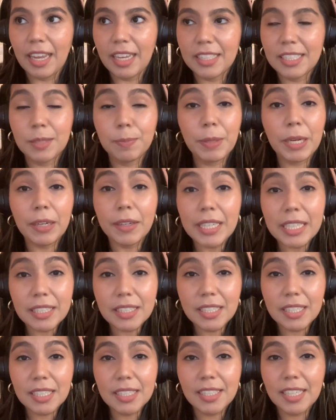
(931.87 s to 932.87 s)

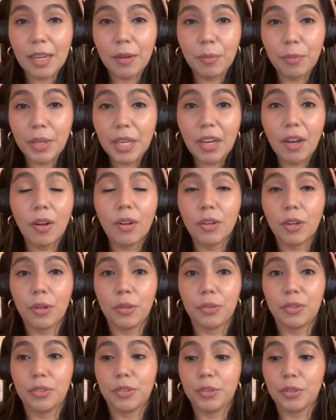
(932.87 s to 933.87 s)
experiences that we all
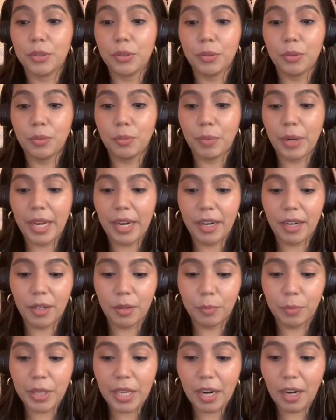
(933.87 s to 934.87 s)
go through,
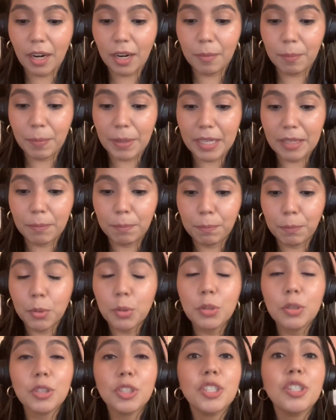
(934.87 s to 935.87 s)
where we are being
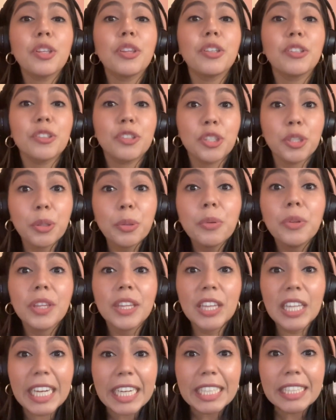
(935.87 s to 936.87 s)
pulled too
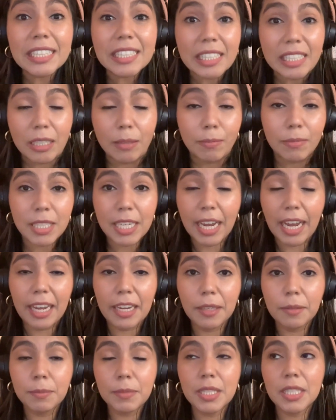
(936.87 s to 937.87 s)
thin
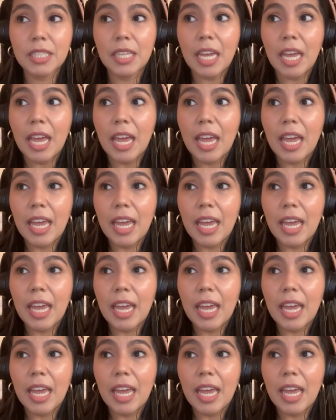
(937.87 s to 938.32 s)
sometimes,